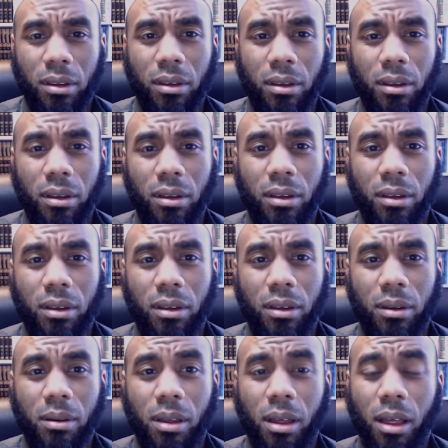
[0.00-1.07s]

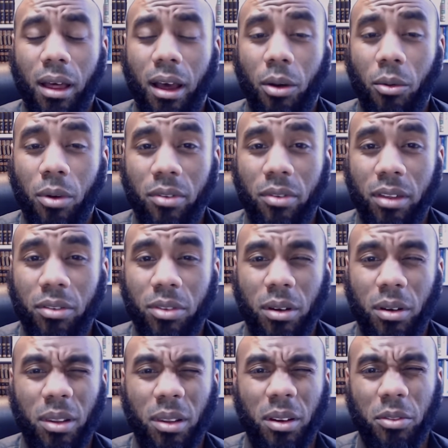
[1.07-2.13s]
Uh, however, if
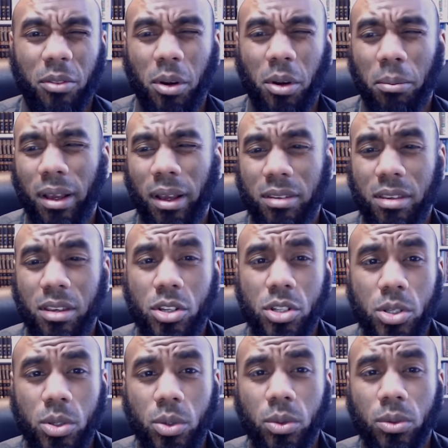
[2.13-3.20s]
there are a lot of complex
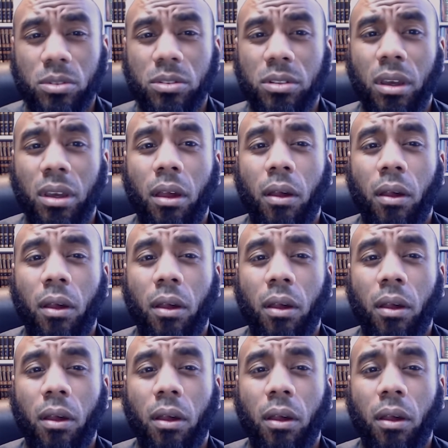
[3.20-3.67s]
issues